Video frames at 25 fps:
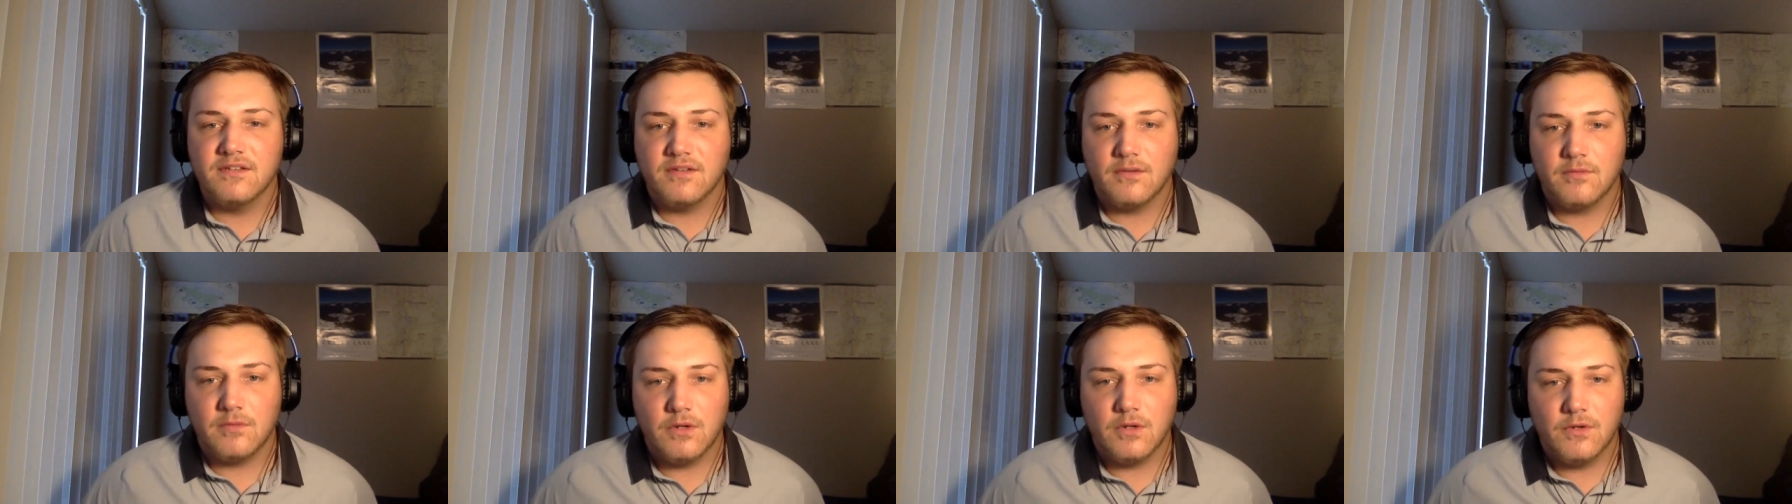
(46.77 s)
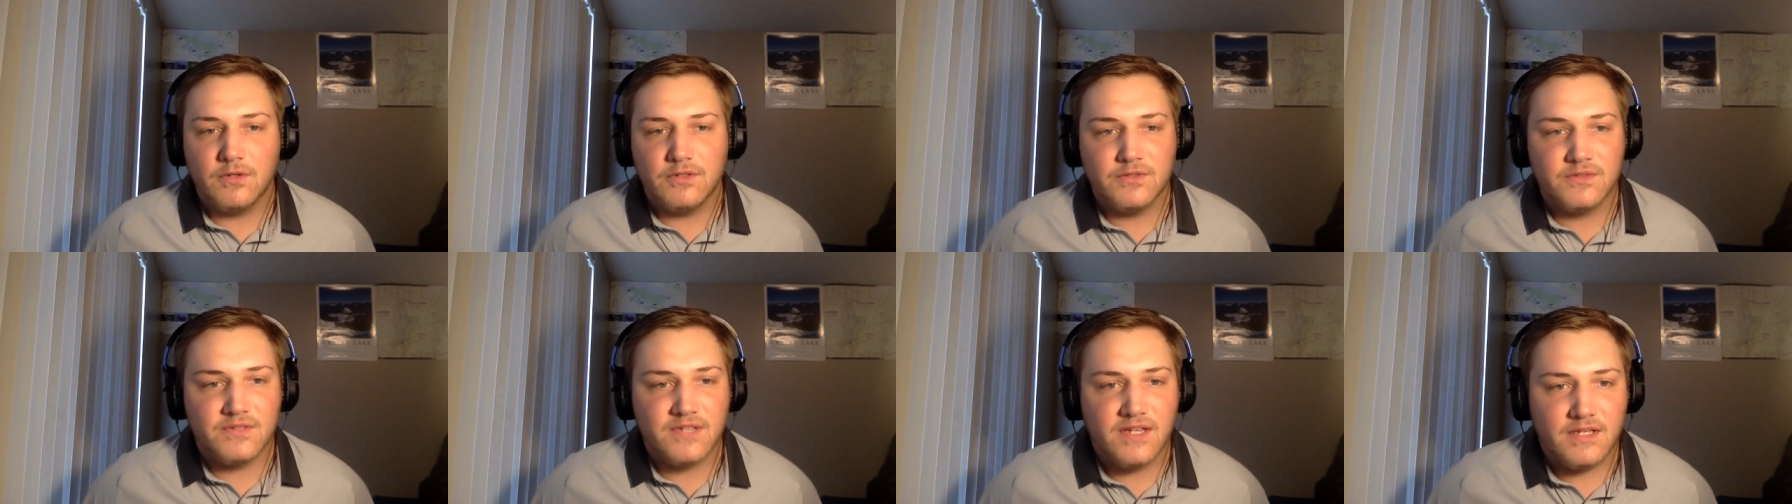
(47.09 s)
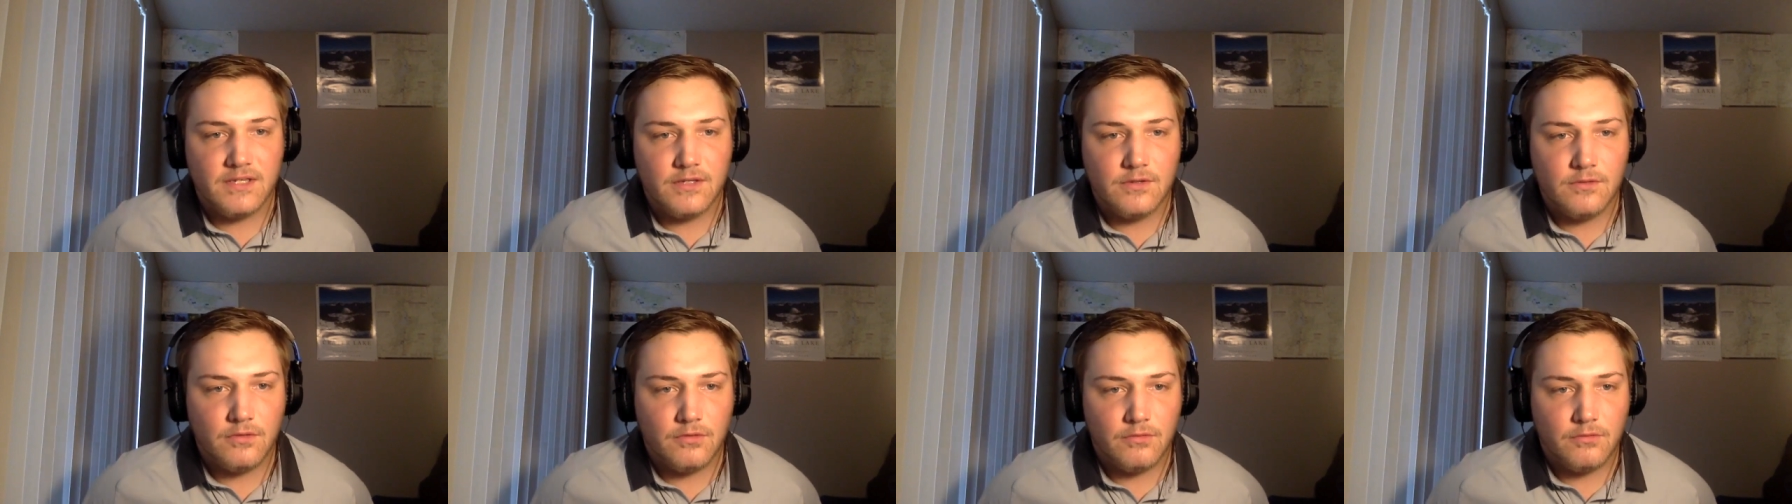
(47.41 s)
I'm going to
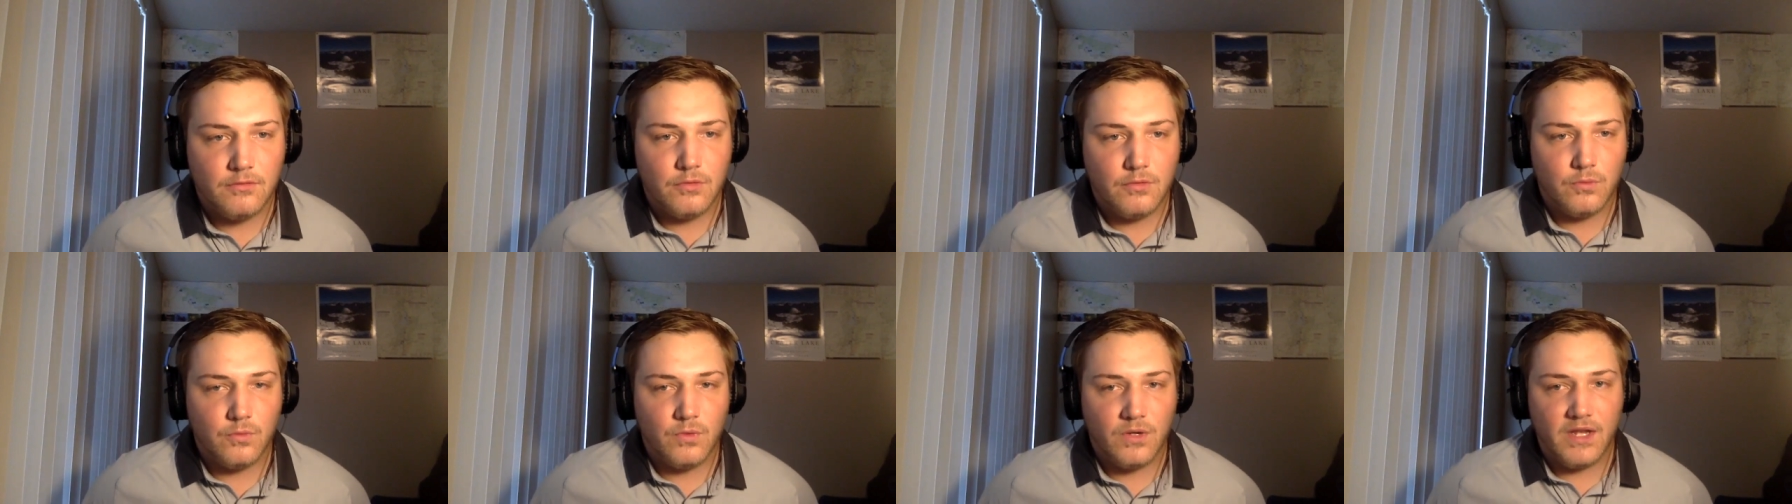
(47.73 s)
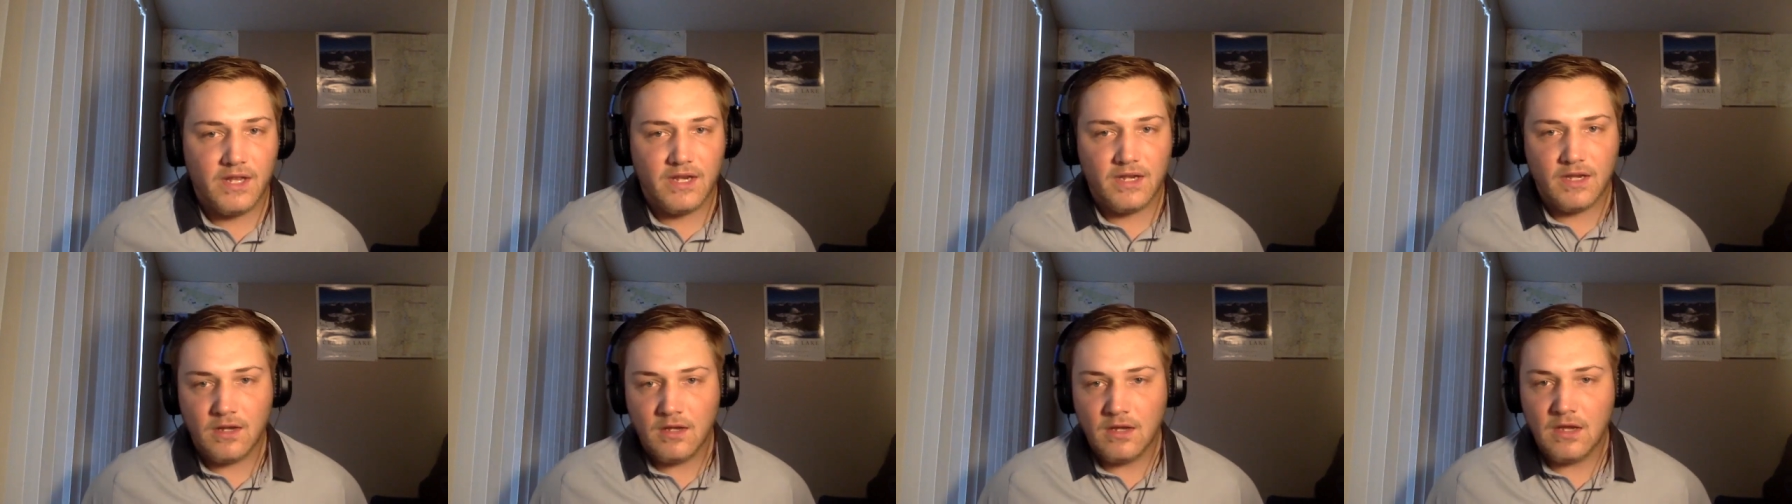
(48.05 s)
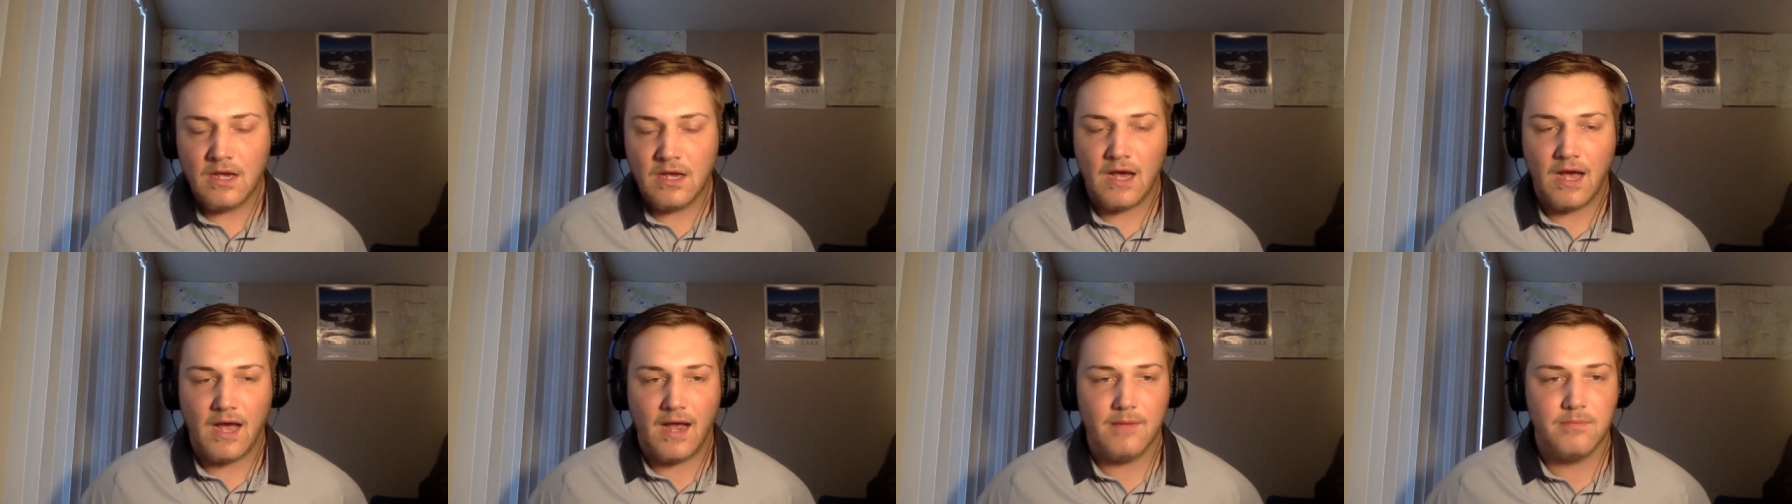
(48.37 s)
take you through what
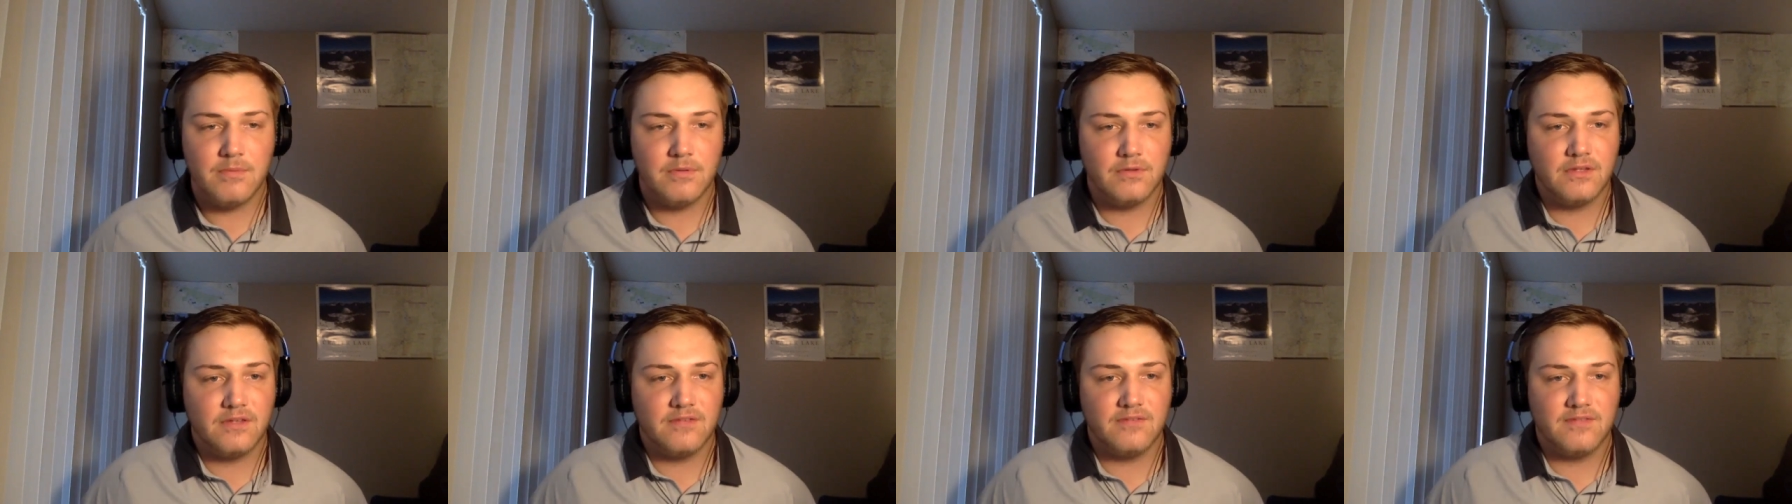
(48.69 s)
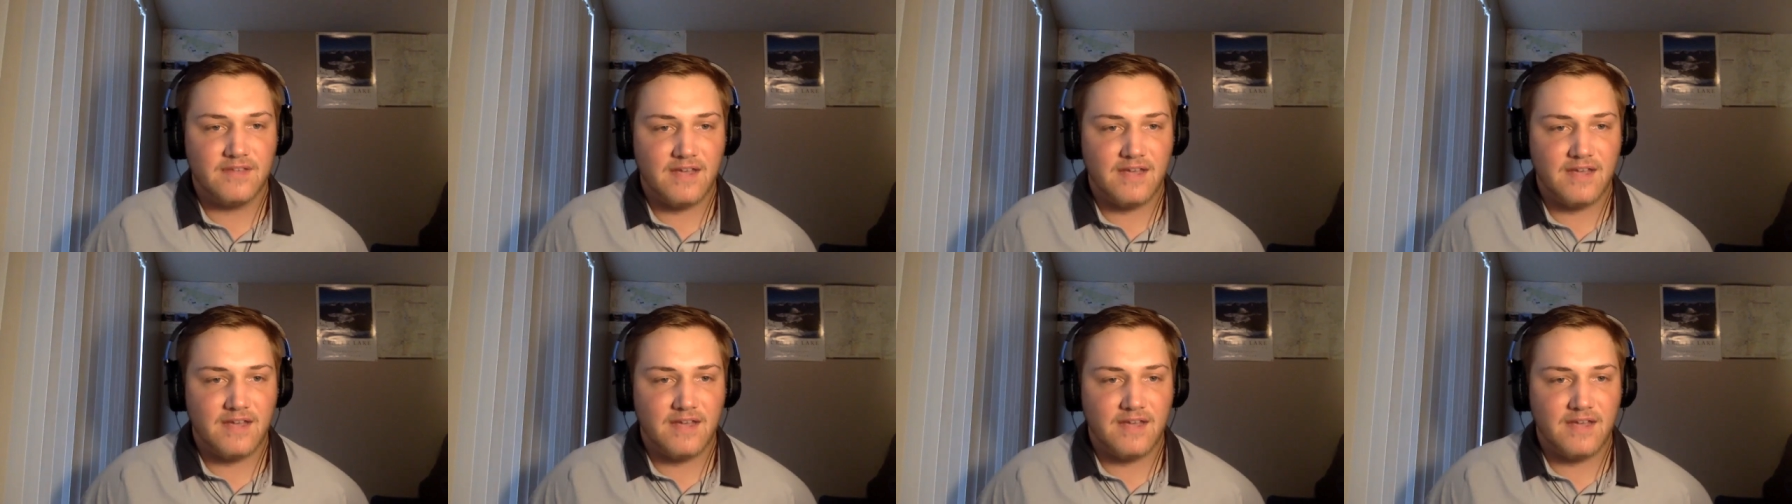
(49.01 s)
I believe